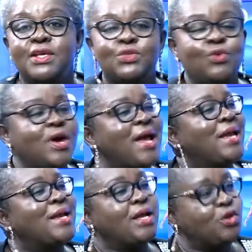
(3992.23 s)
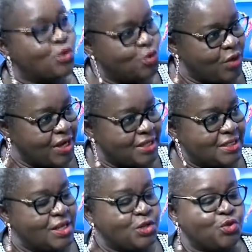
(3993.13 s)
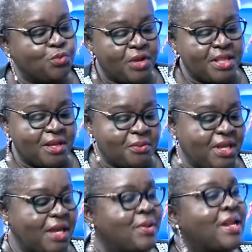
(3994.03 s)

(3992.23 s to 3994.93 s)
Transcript: So I cannot wait to bring them here.